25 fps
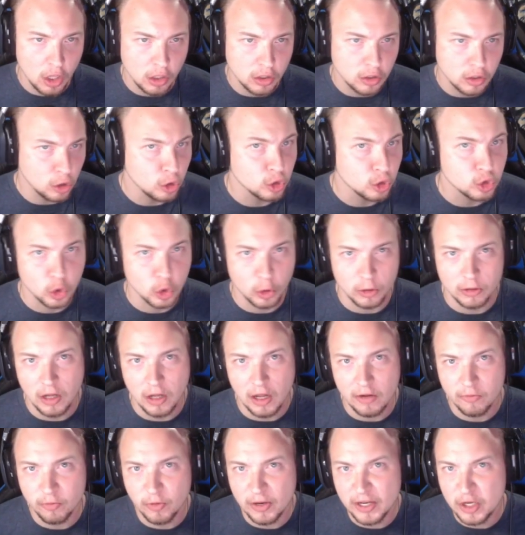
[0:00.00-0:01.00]
Lil'Jordan
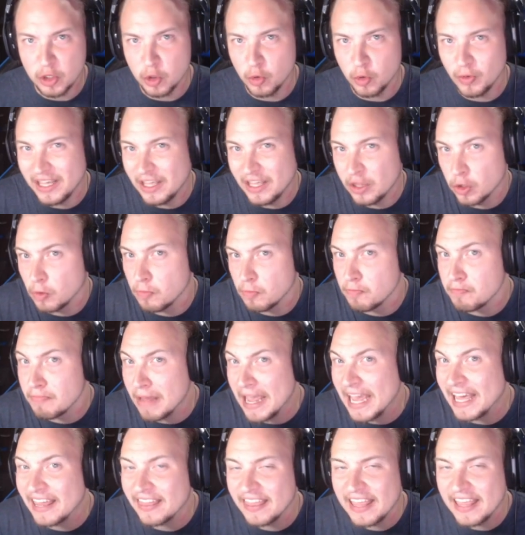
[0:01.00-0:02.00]
Humphrey to either
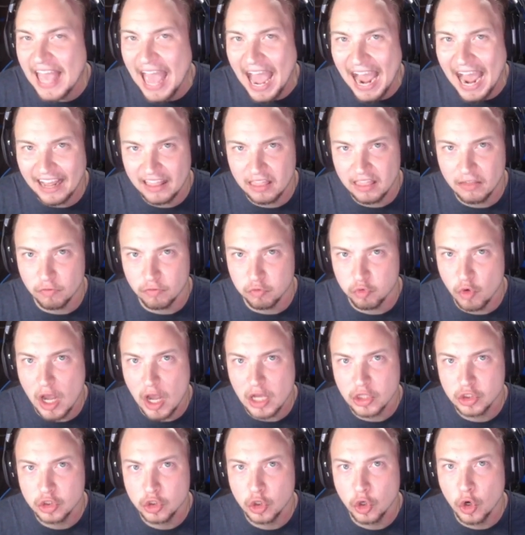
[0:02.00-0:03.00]
make the active
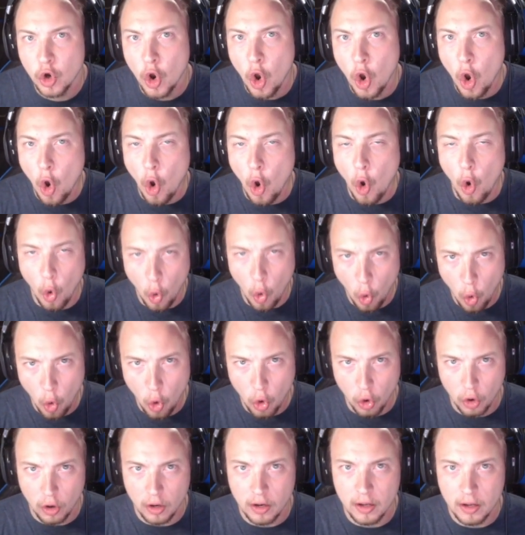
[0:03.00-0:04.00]
roster
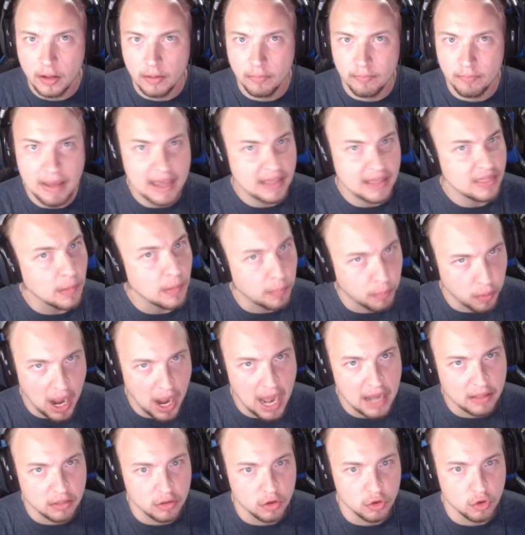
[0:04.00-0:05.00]
or make the
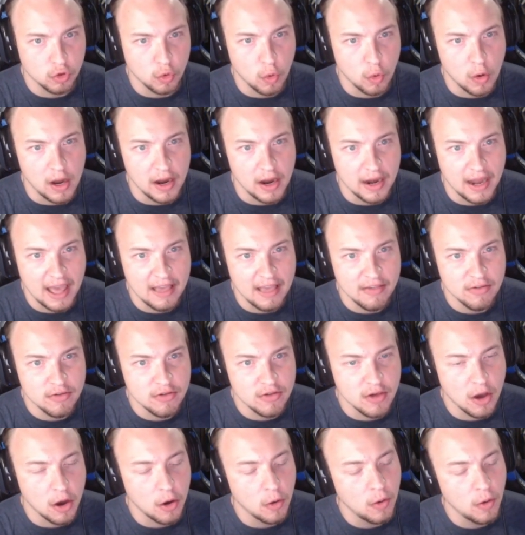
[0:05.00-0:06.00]
practice squad. And
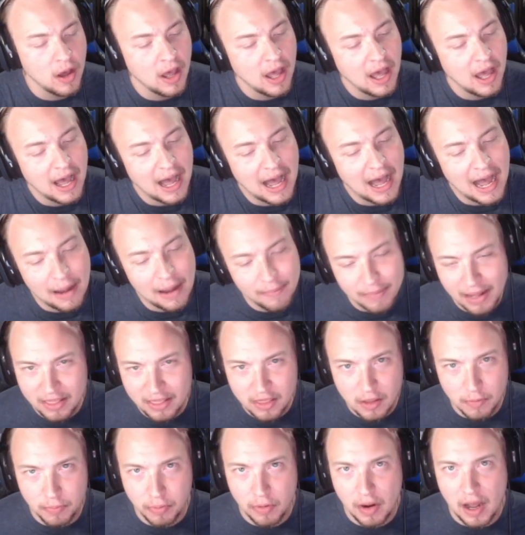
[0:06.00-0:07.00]
so I'm not
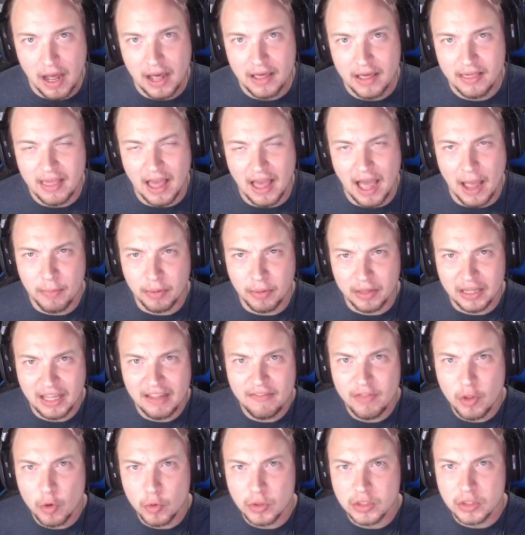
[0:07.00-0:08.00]
surprised. I
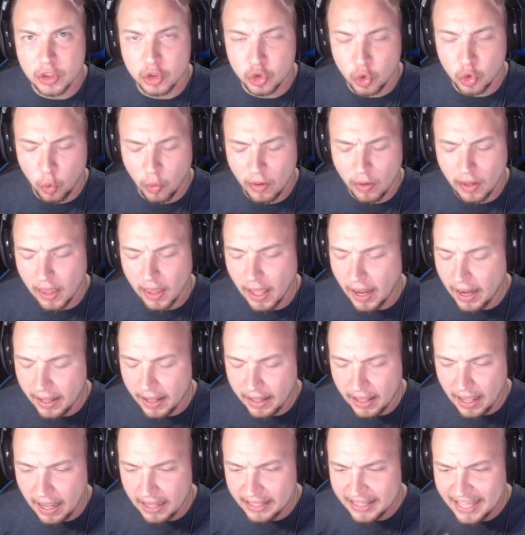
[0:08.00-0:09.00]
believe there was a tweet.
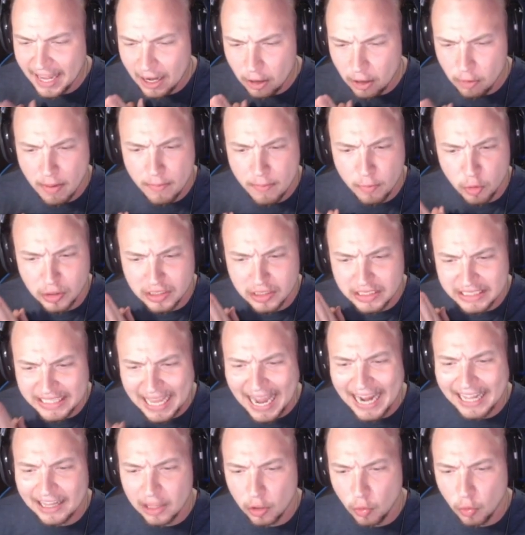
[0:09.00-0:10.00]
I can't remember
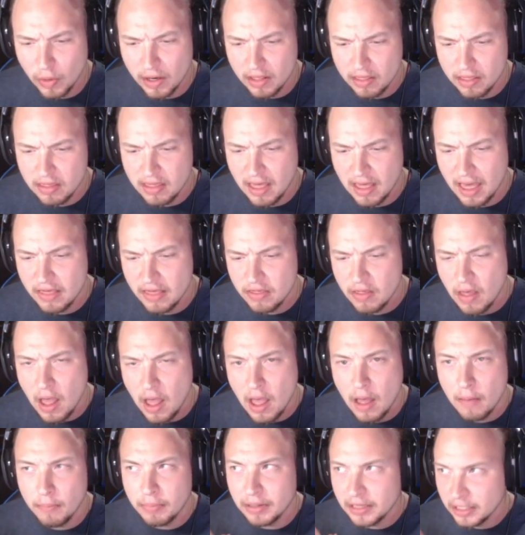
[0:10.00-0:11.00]
exactly what it says,
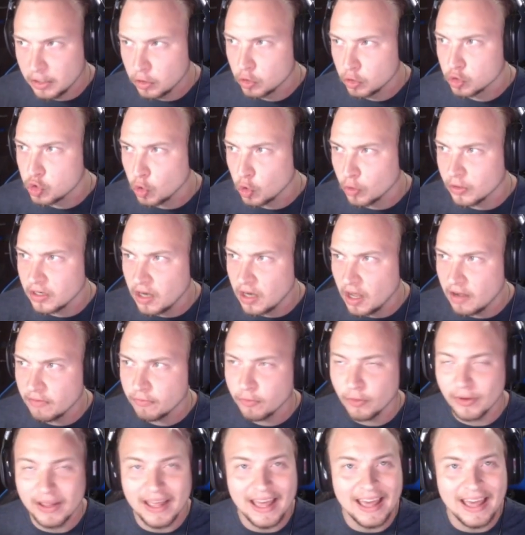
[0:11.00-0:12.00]
but Lil'Jordan
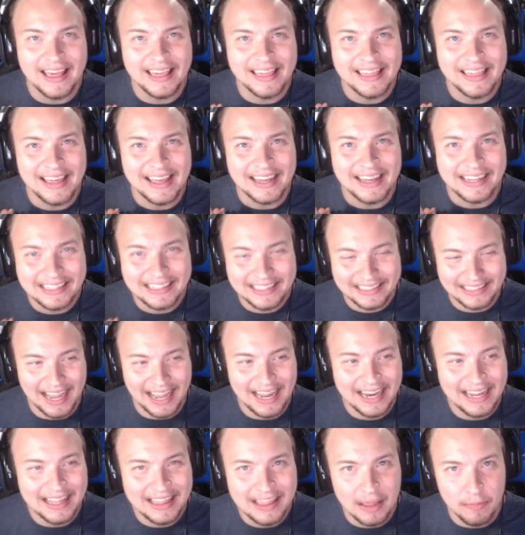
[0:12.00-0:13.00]
Humphrey is
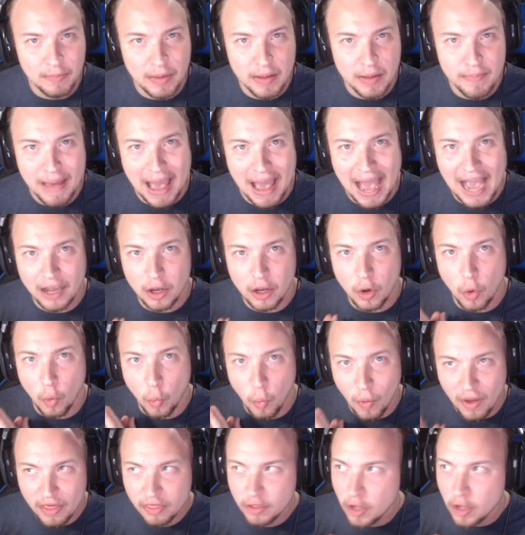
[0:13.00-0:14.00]
excited to be back
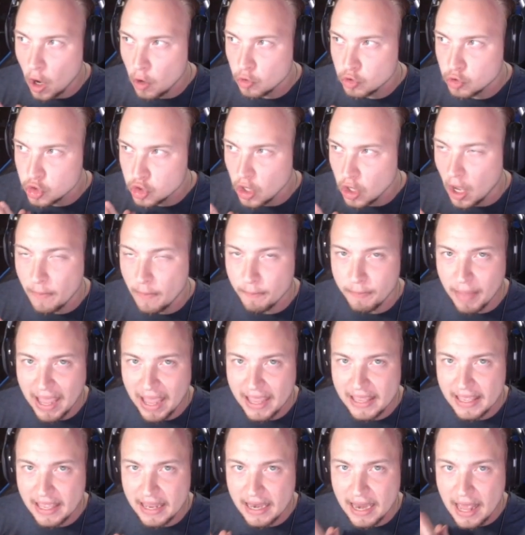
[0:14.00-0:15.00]
with Coach Sean
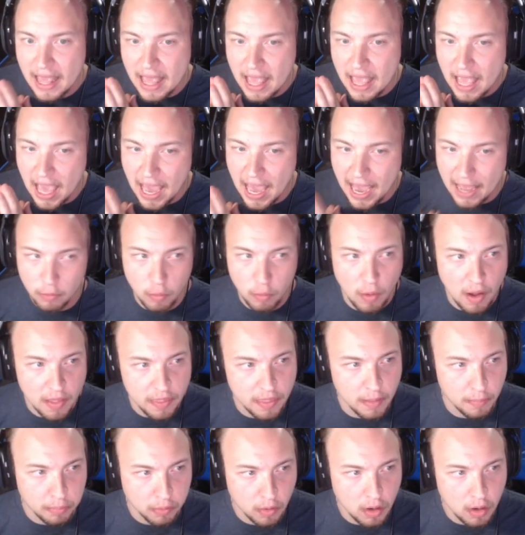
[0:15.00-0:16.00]
Payton and with
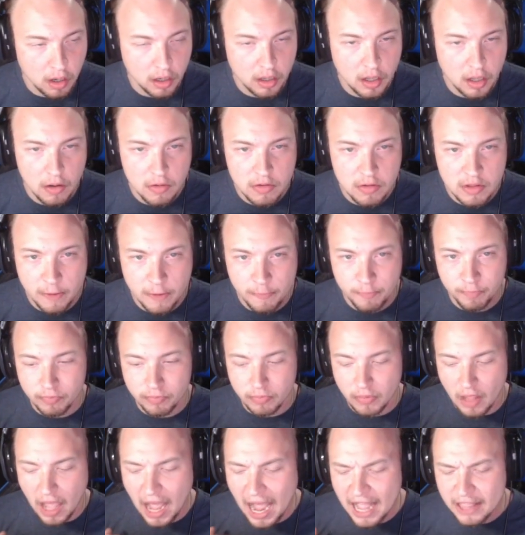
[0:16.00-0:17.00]
the Broncos.
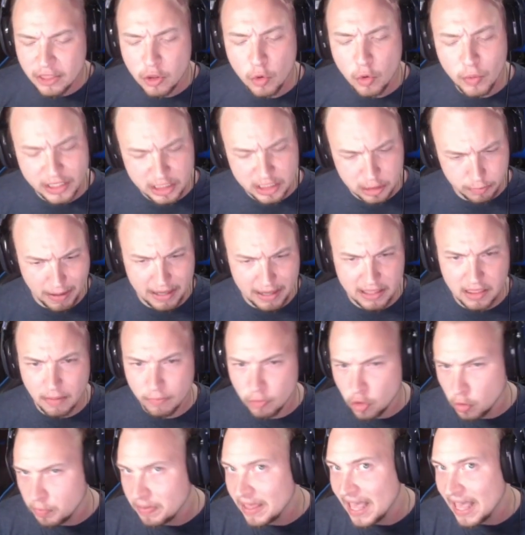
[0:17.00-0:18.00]
I do expect him
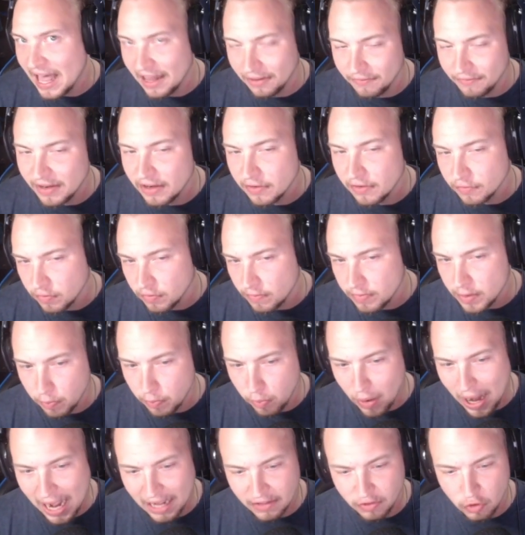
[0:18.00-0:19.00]
to be elevated from the
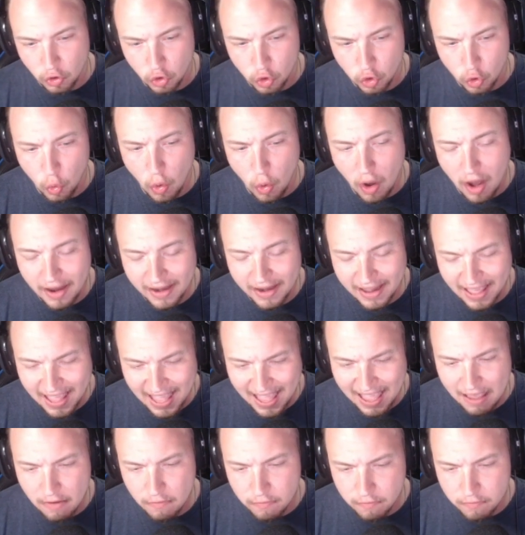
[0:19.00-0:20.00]
practice squad
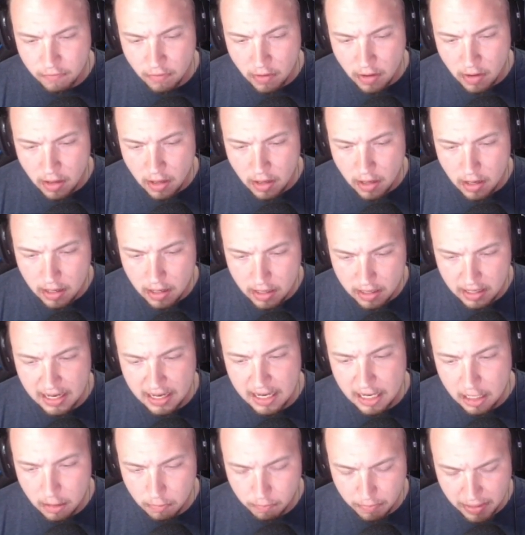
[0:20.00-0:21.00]
if
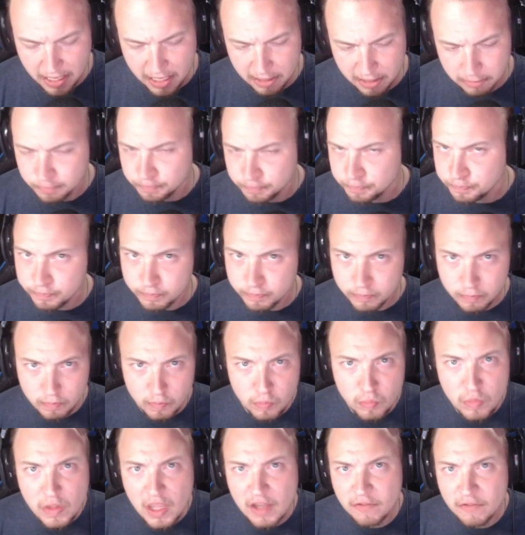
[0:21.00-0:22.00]
need be.
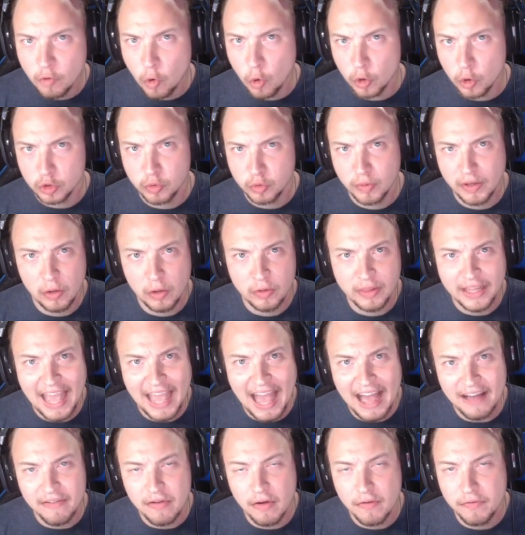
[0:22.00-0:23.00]
Of course, we only
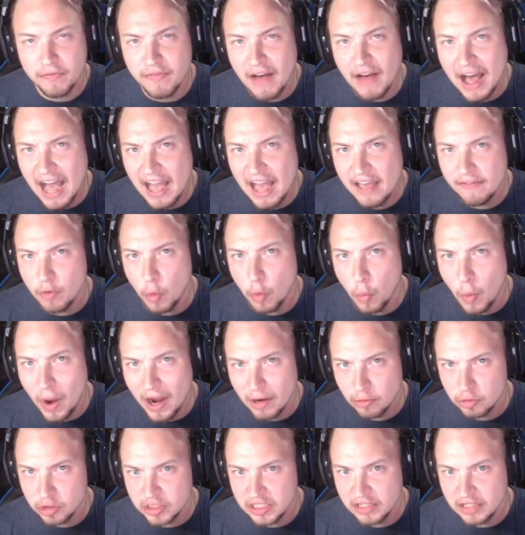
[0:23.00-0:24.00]
have 5
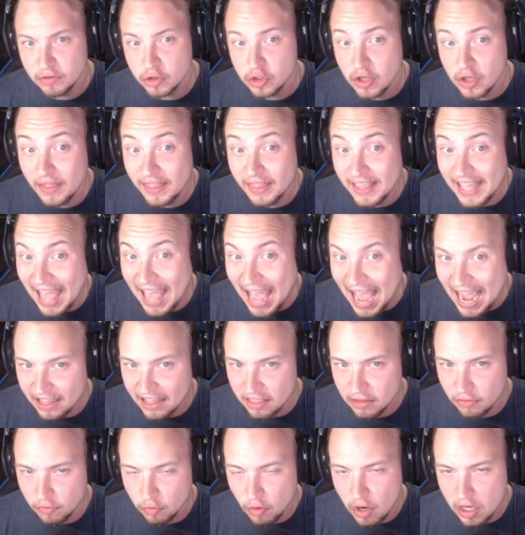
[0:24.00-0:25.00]
wide receivers on the
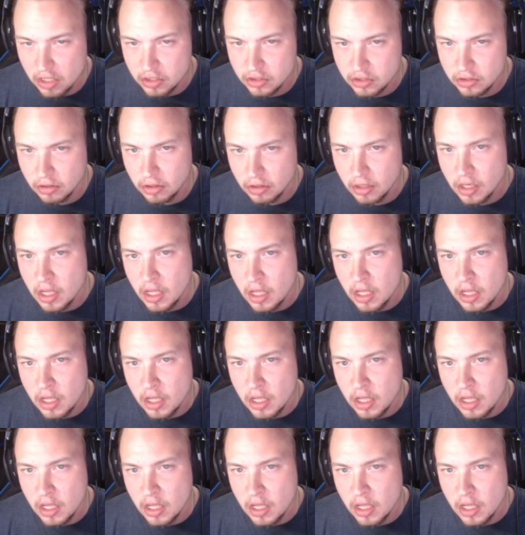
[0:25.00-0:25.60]
active roster.